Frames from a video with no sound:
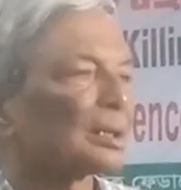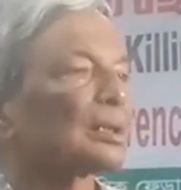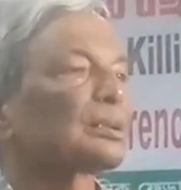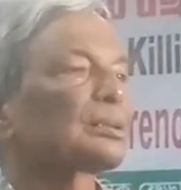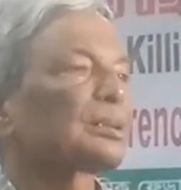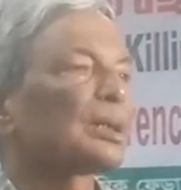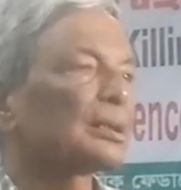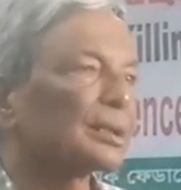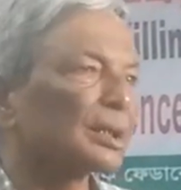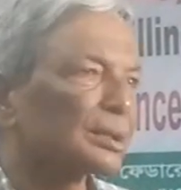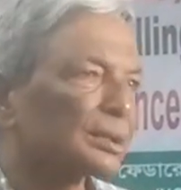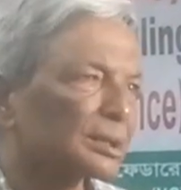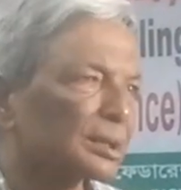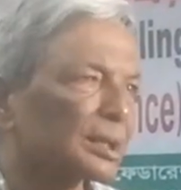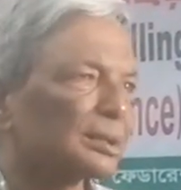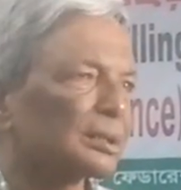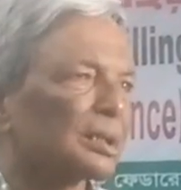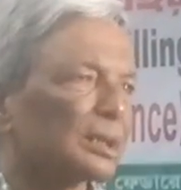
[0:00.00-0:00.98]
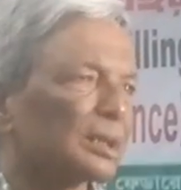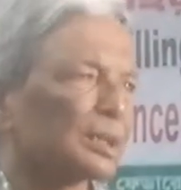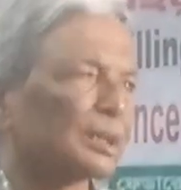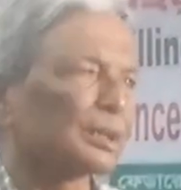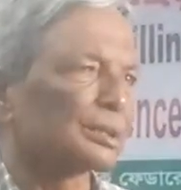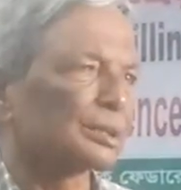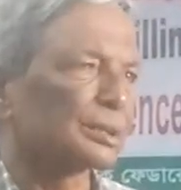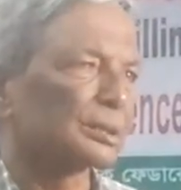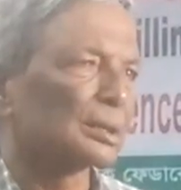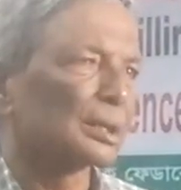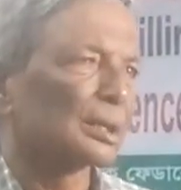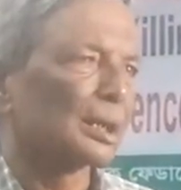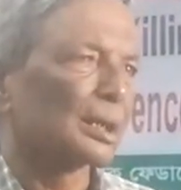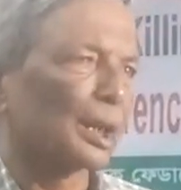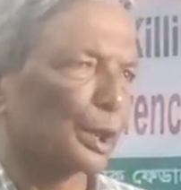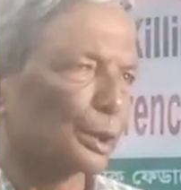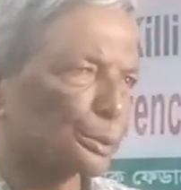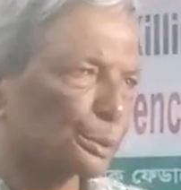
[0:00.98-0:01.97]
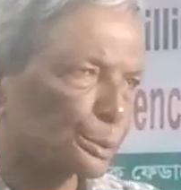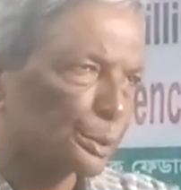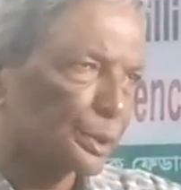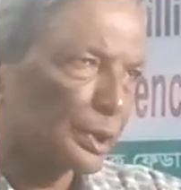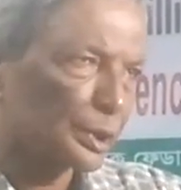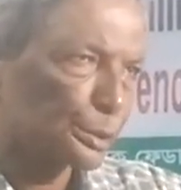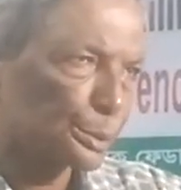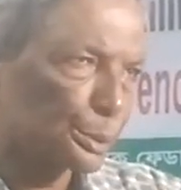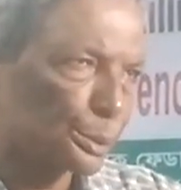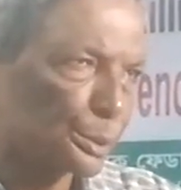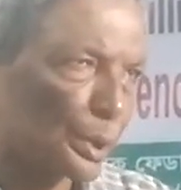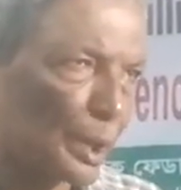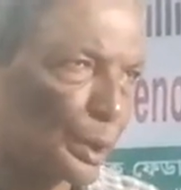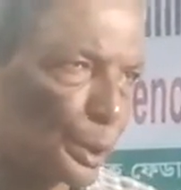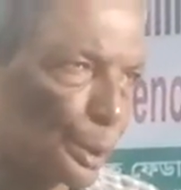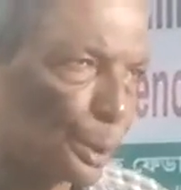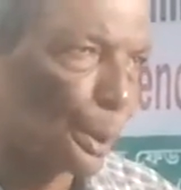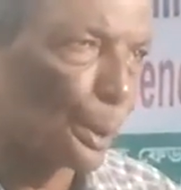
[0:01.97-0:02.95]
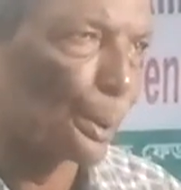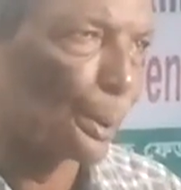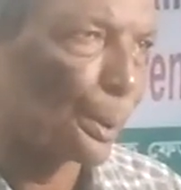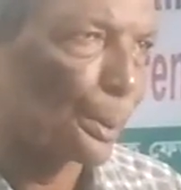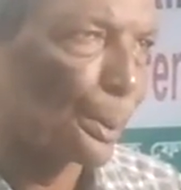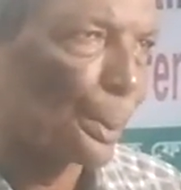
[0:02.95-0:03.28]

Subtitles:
Second thing is, according to the law,